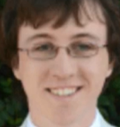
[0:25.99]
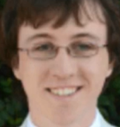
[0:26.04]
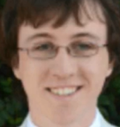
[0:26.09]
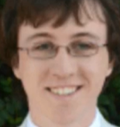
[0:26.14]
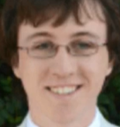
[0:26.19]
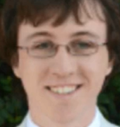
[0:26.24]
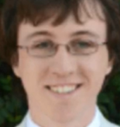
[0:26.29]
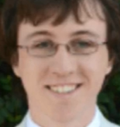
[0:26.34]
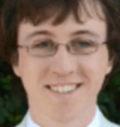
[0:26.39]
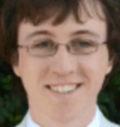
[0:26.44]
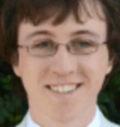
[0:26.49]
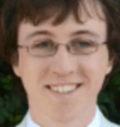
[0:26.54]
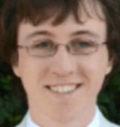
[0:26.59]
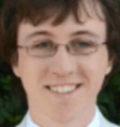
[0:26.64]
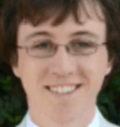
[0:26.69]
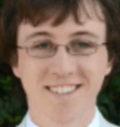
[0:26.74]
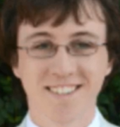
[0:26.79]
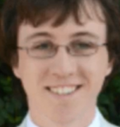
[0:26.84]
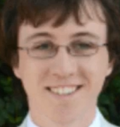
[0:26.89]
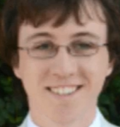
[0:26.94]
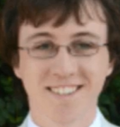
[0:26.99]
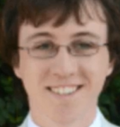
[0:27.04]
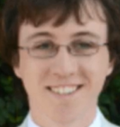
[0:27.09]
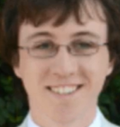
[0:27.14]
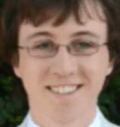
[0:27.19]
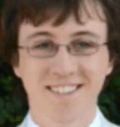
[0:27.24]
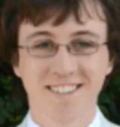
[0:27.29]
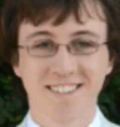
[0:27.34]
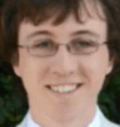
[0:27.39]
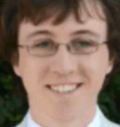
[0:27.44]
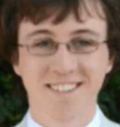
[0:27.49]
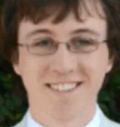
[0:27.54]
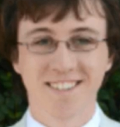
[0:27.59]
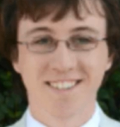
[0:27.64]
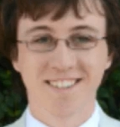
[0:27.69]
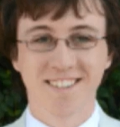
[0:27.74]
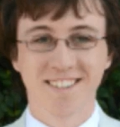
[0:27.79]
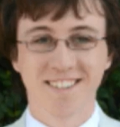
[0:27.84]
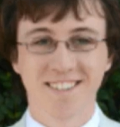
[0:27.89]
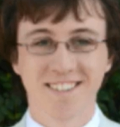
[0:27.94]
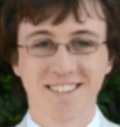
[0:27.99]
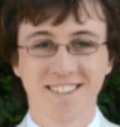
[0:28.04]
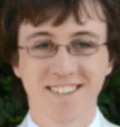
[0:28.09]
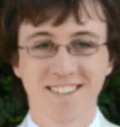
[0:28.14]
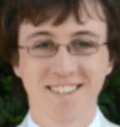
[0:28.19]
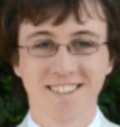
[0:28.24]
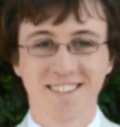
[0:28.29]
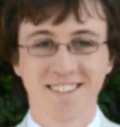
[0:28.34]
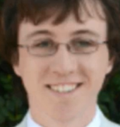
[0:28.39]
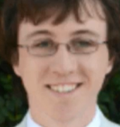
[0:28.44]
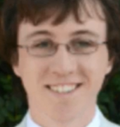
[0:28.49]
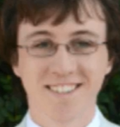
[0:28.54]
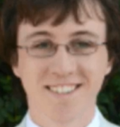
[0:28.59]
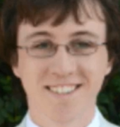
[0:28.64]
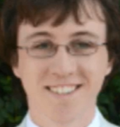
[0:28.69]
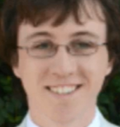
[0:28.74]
This person isn't speaking.